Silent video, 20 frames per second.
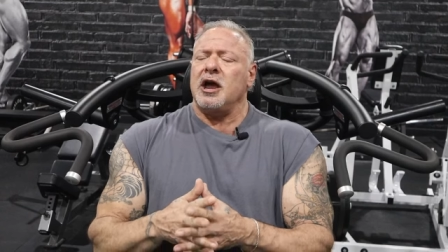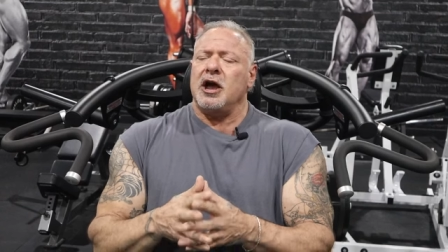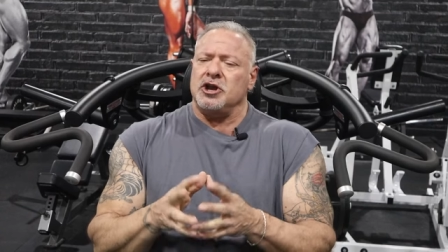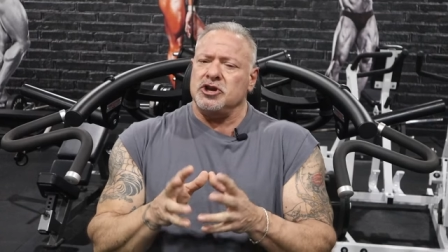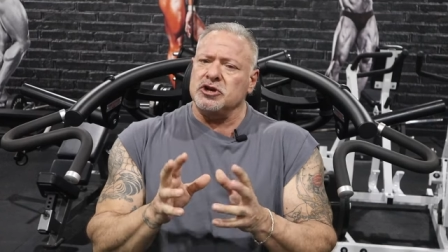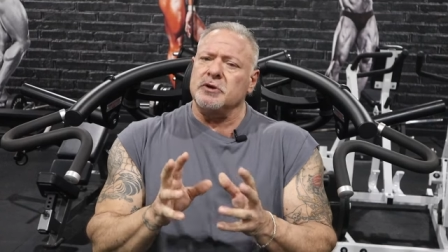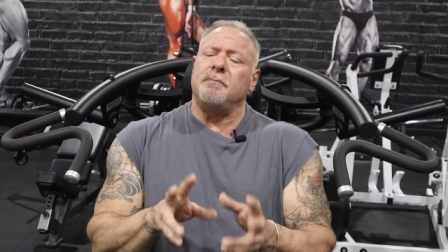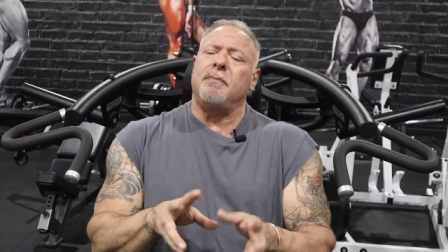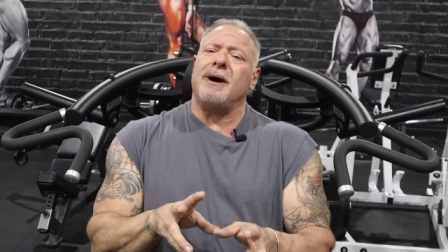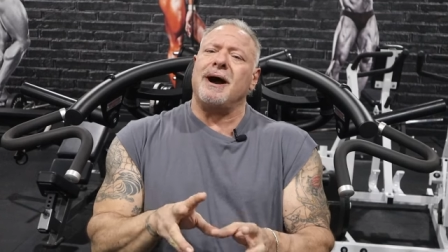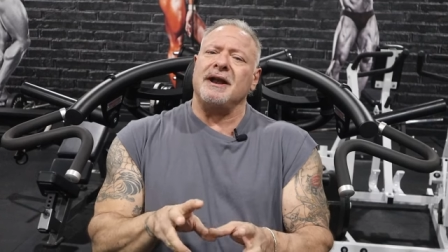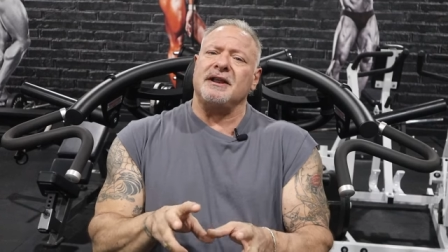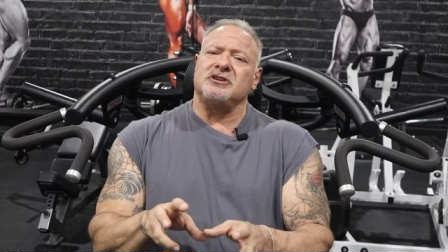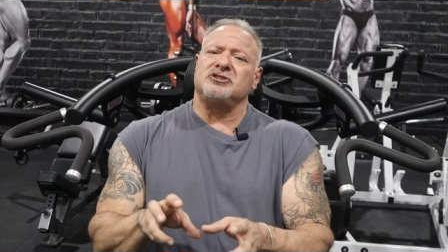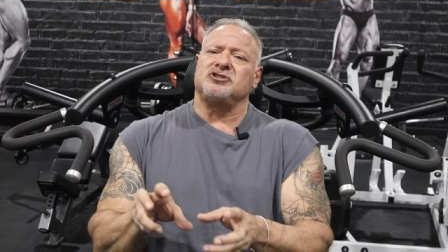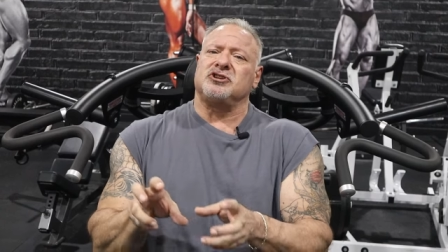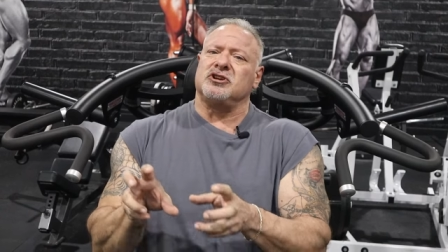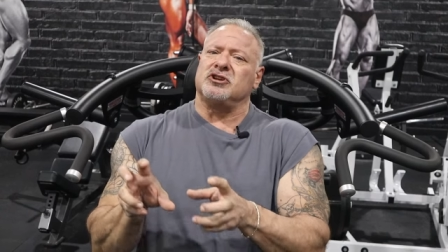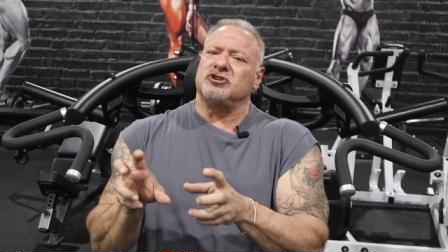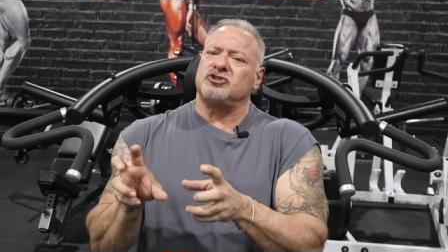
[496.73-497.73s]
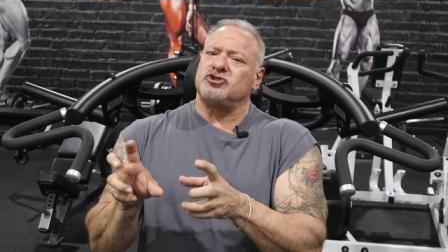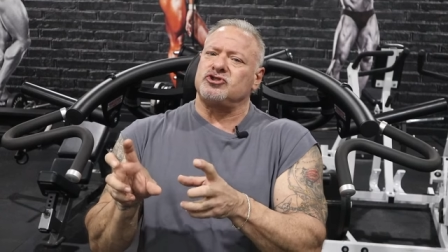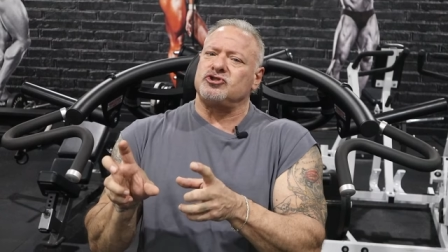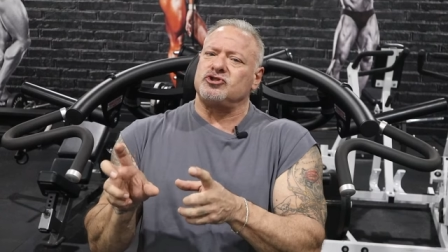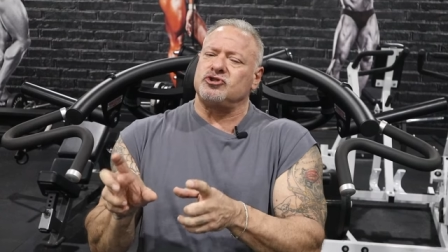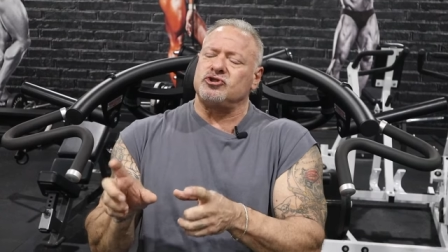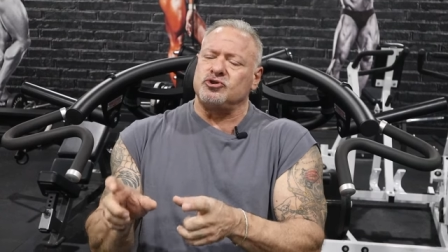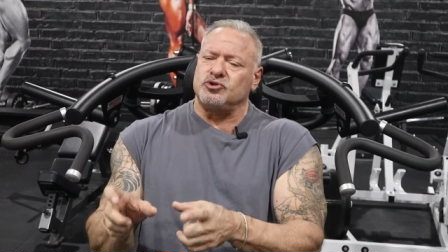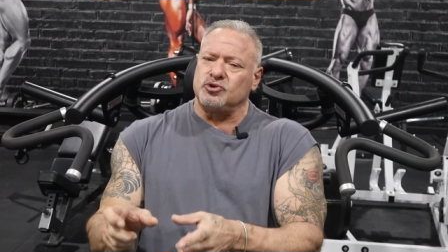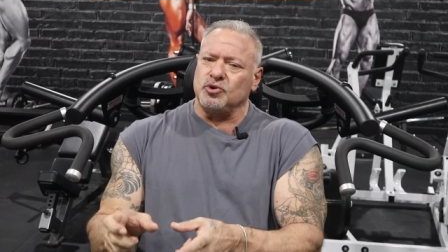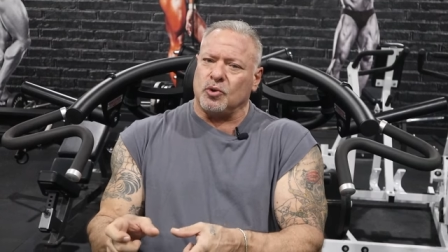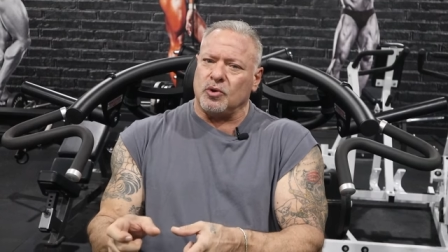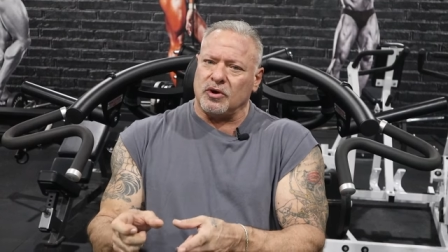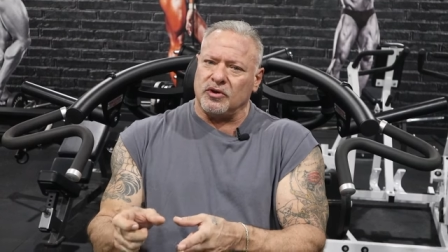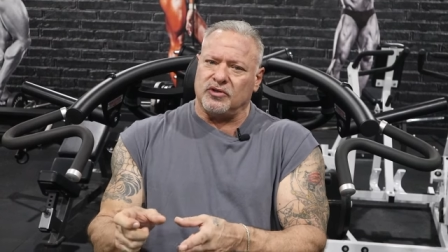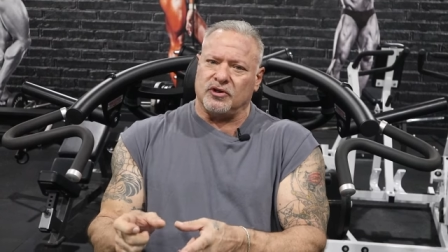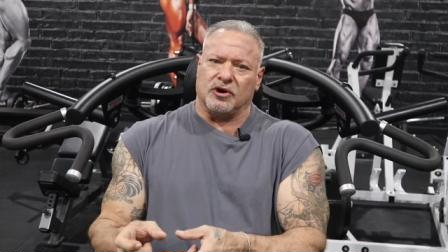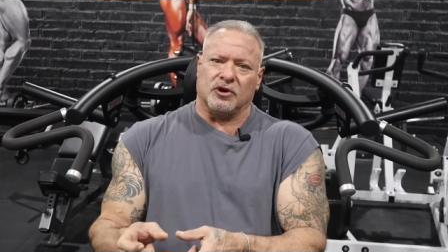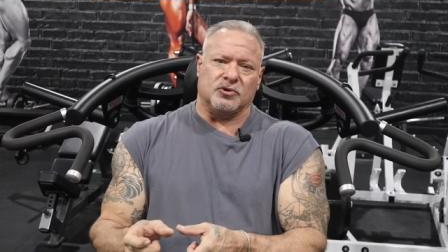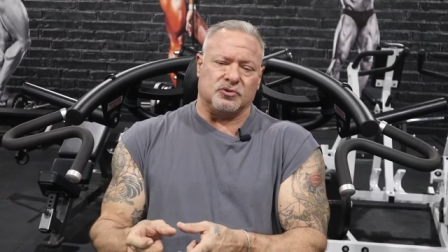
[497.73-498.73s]
and your body's gonna store
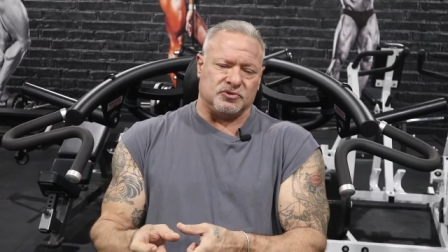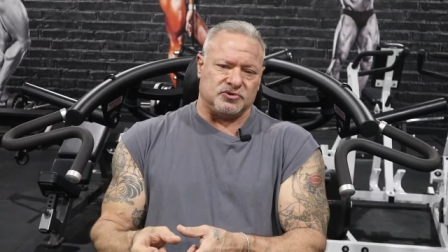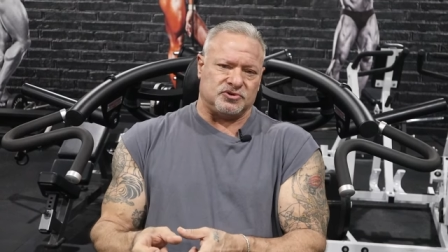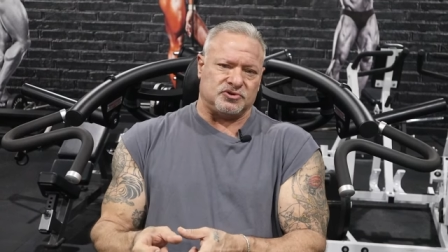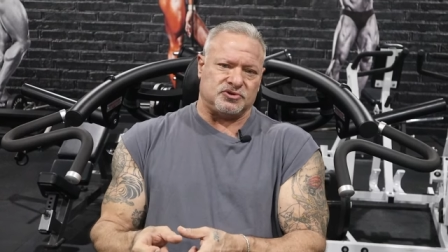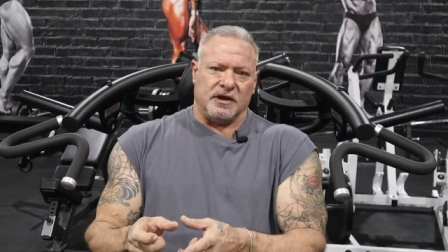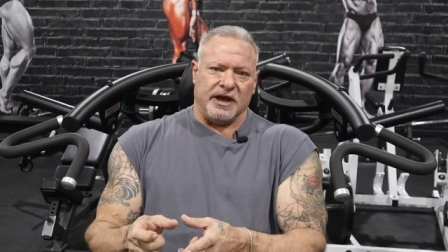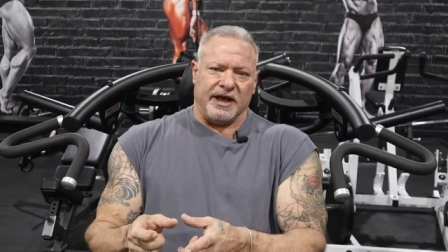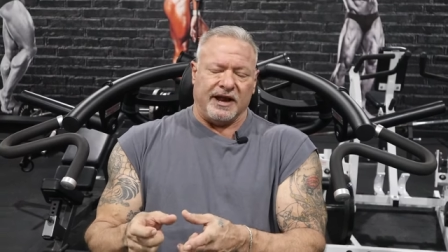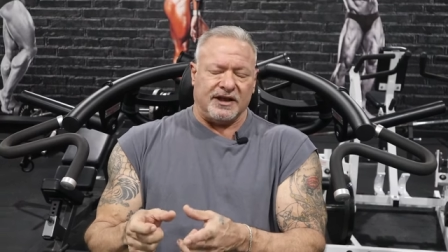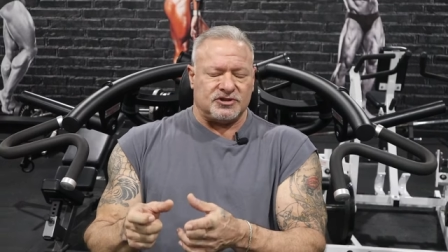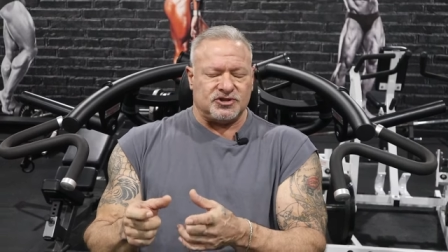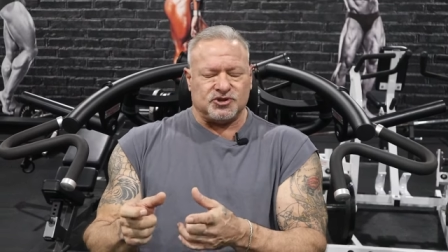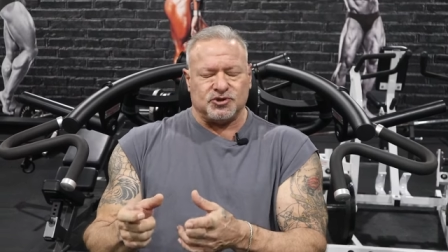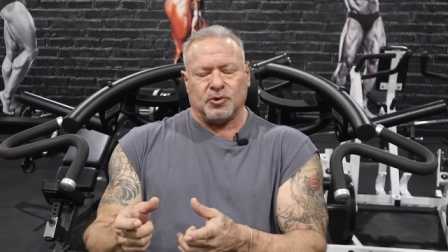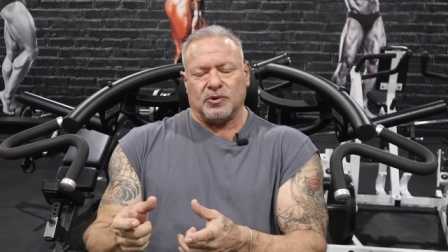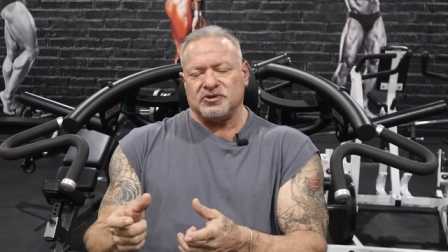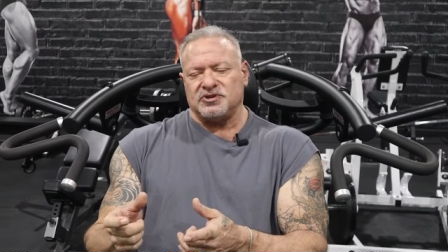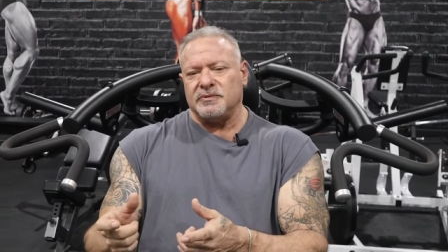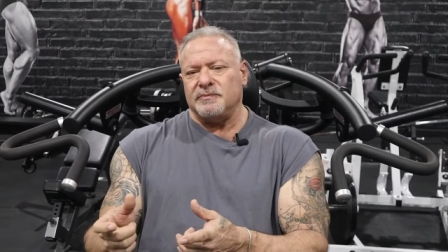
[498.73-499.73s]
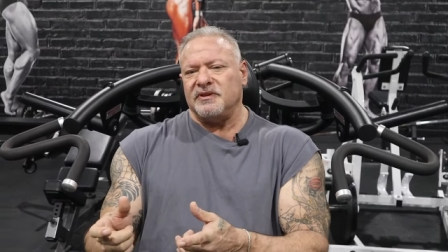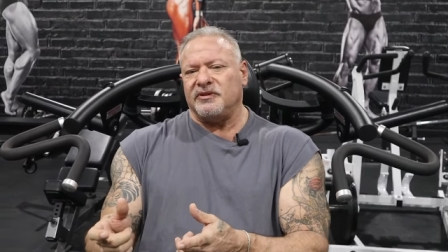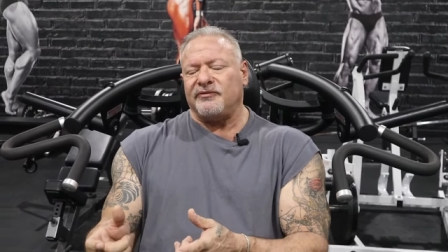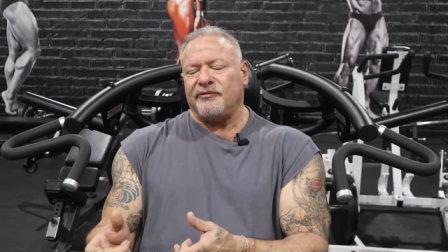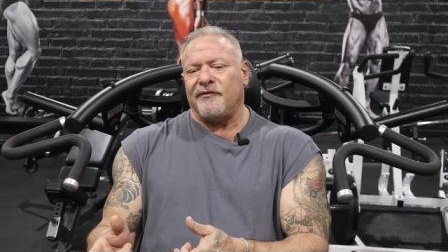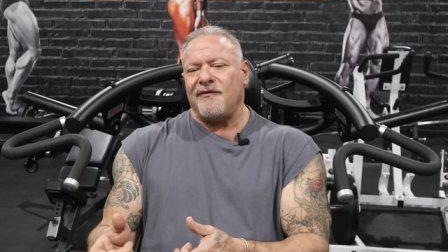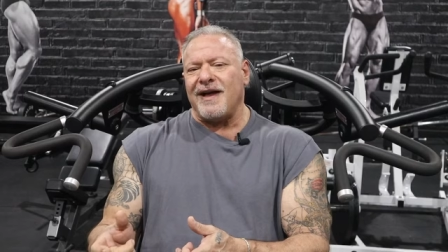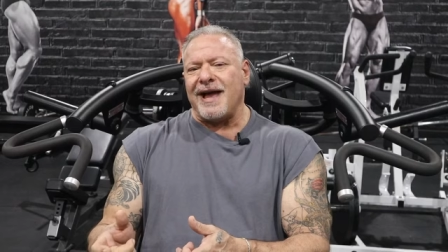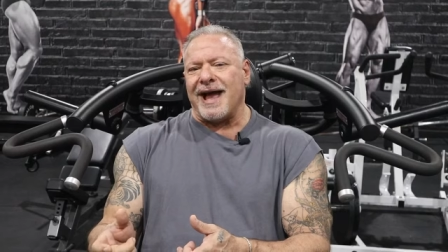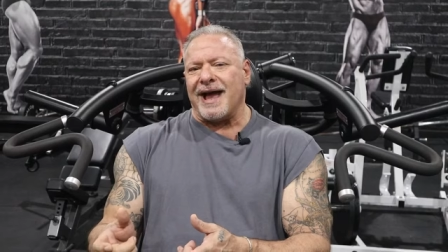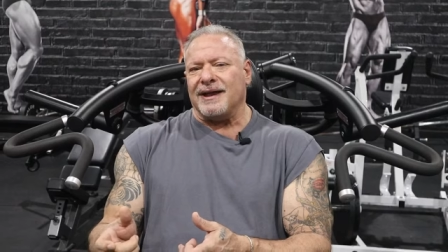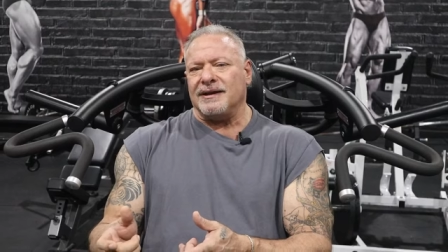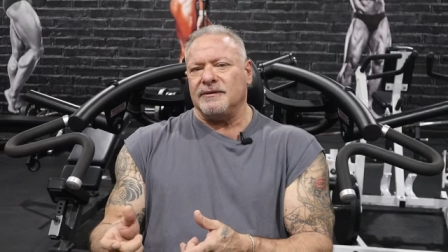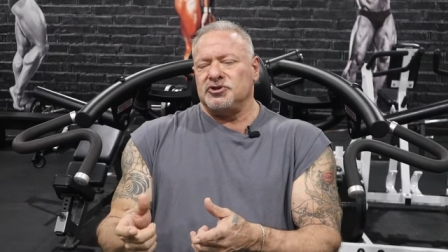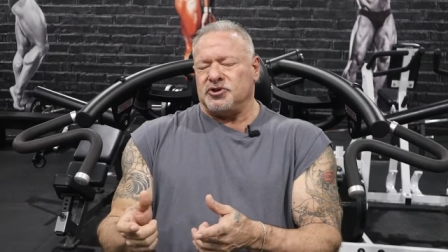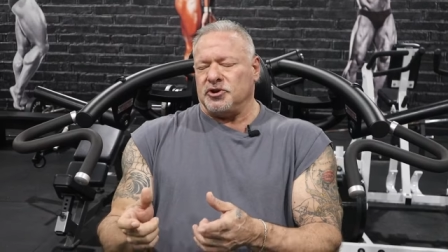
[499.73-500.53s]
those and it stores them as fat.